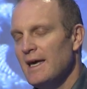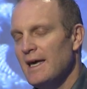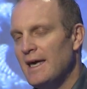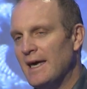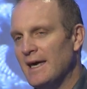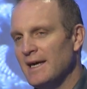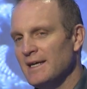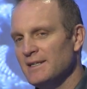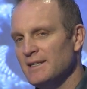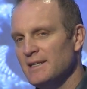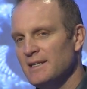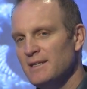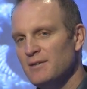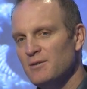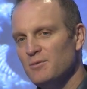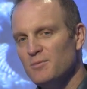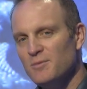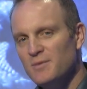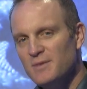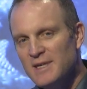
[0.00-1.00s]
And
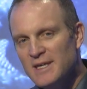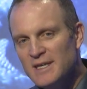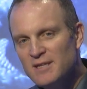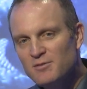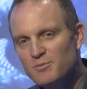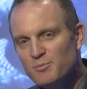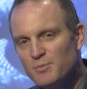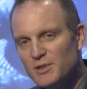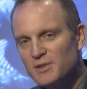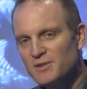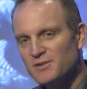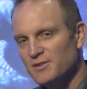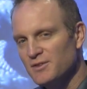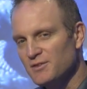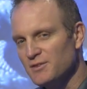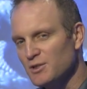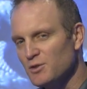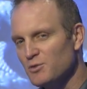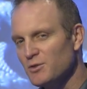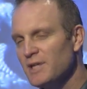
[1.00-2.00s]

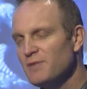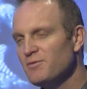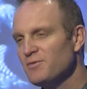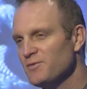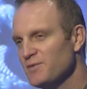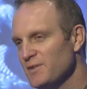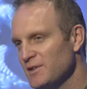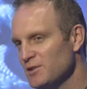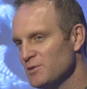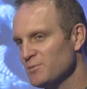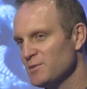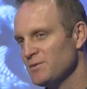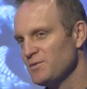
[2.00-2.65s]
there's a great film,